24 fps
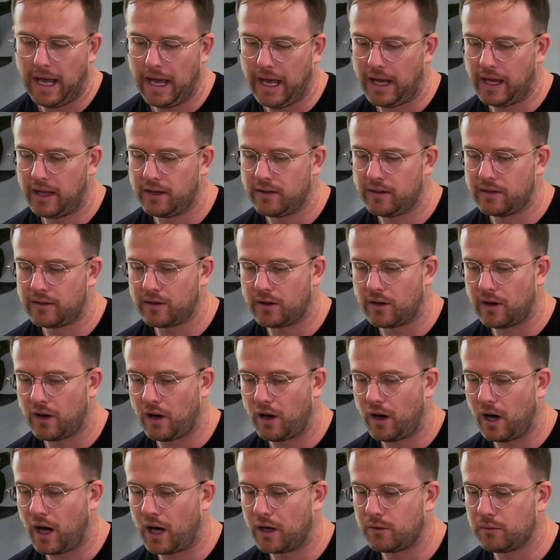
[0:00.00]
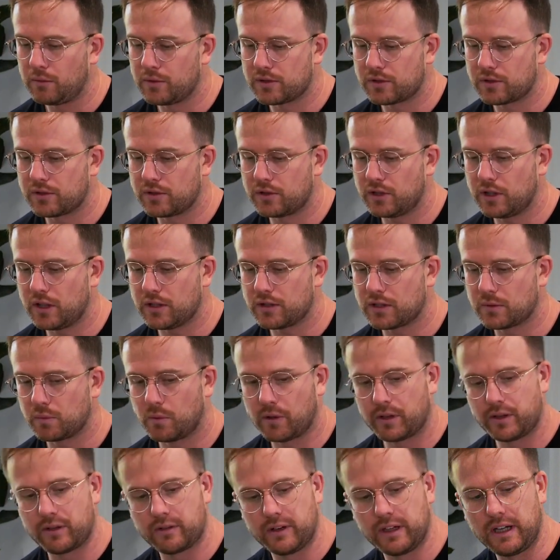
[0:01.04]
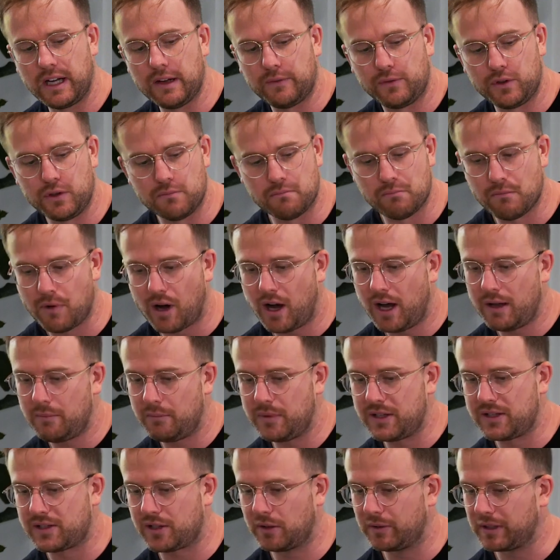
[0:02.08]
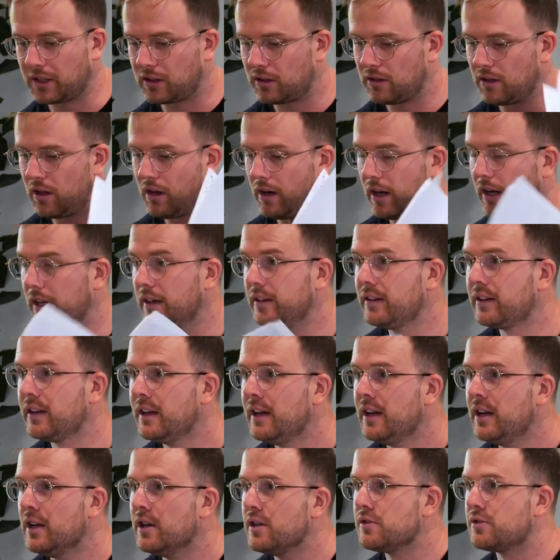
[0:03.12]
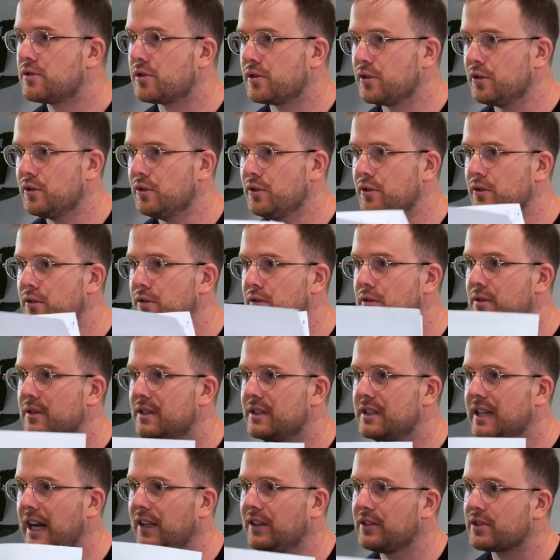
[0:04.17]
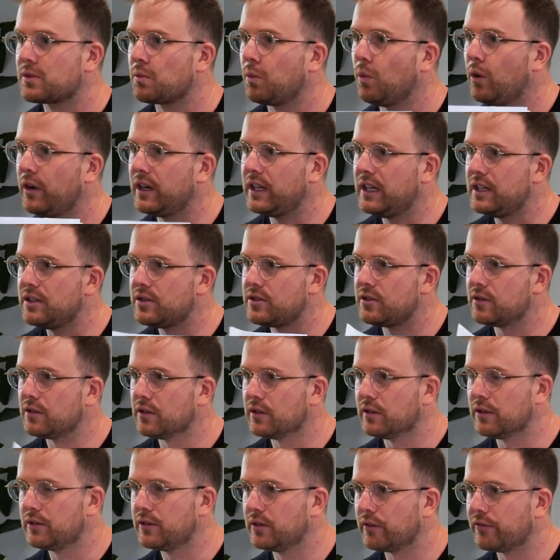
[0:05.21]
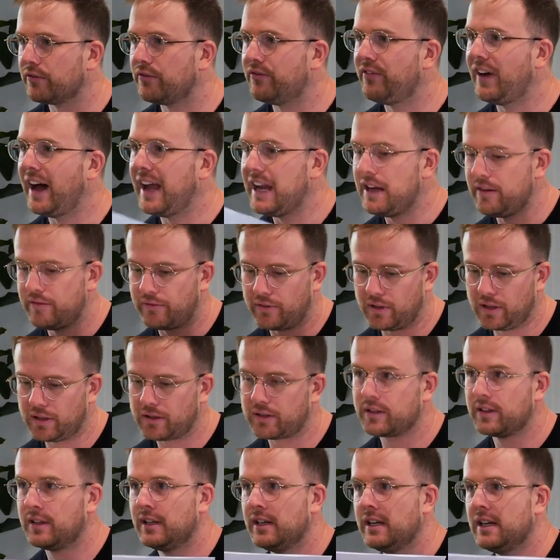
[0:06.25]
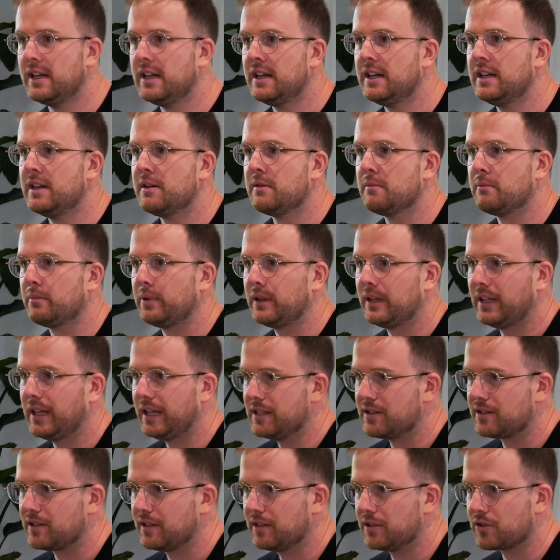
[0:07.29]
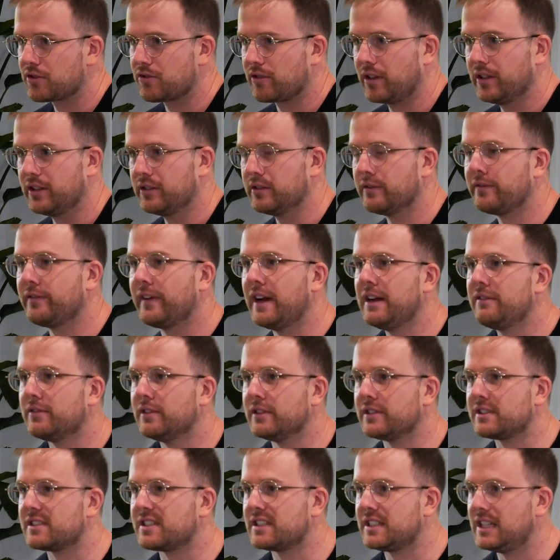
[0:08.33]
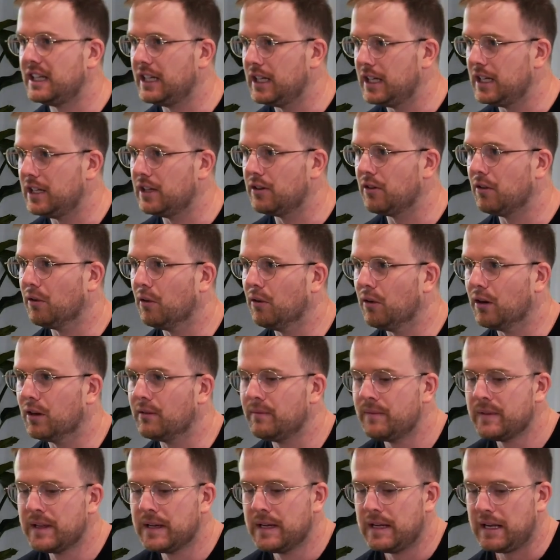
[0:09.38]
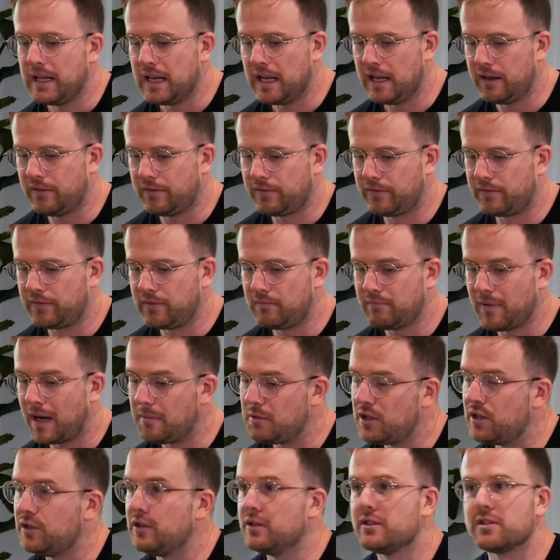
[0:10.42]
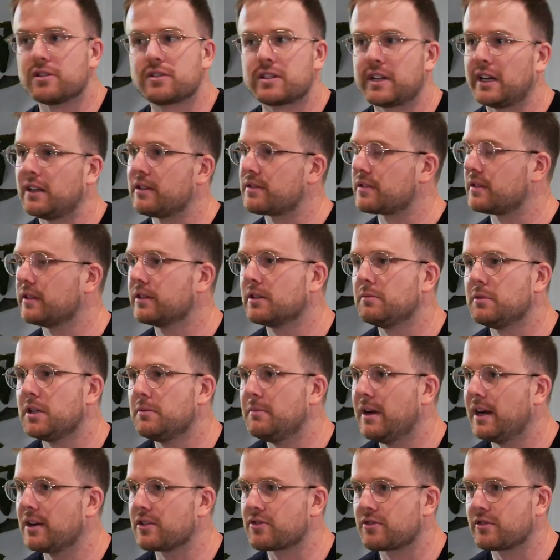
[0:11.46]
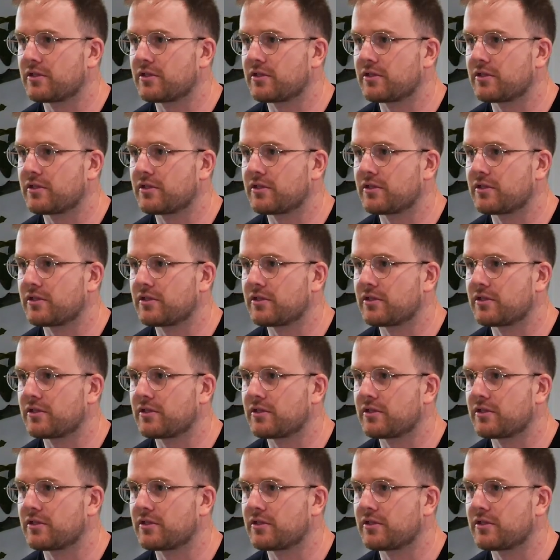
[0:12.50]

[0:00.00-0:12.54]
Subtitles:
And I was just wondering if you might be so inclined to tell us what is your favorite place in Australia, your favorite city, or if maybe you just tell us a little bit about